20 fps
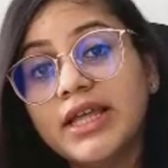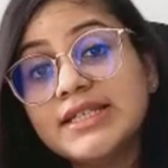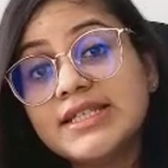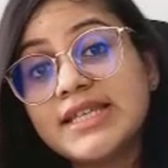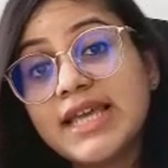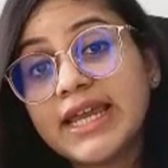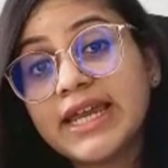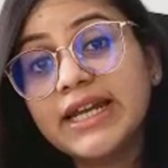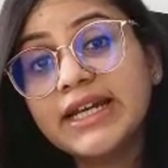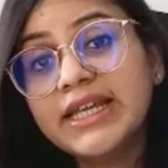
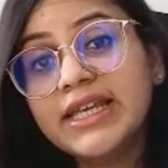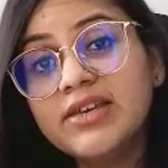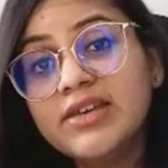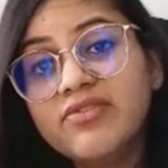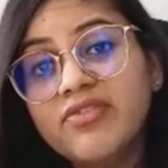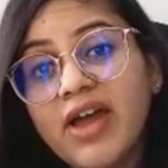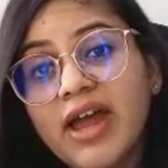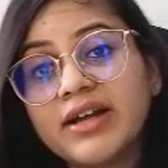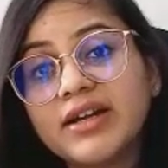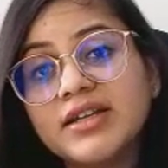Then second
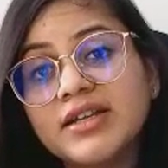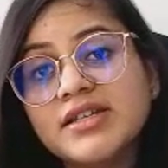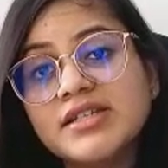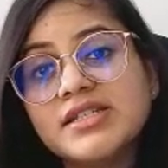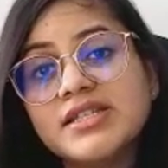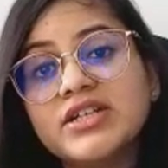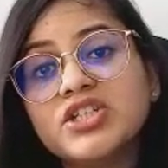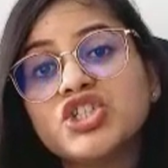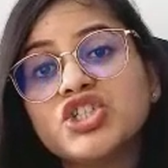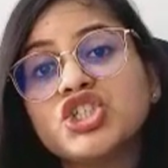key fact
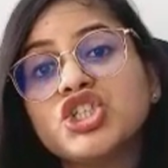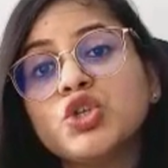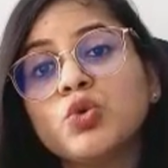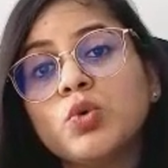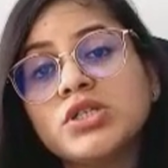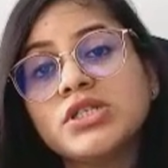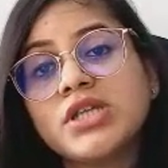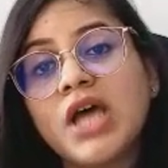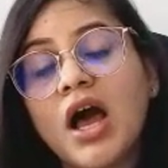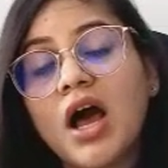is that she
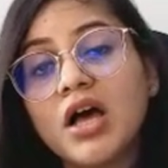was